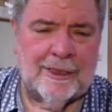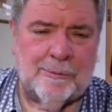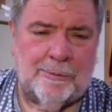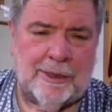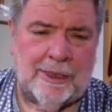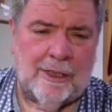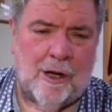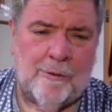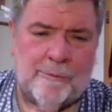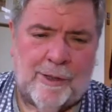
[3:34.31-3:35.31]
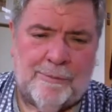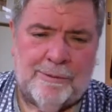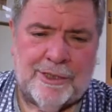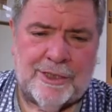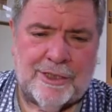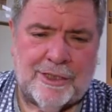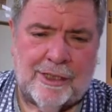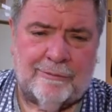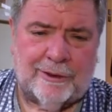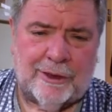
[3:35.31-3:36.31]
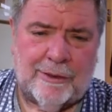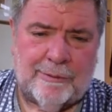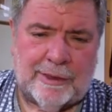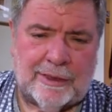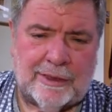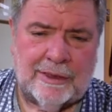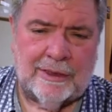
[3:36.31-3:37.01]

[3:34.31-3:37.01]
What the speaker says: to being overambitious self-servers.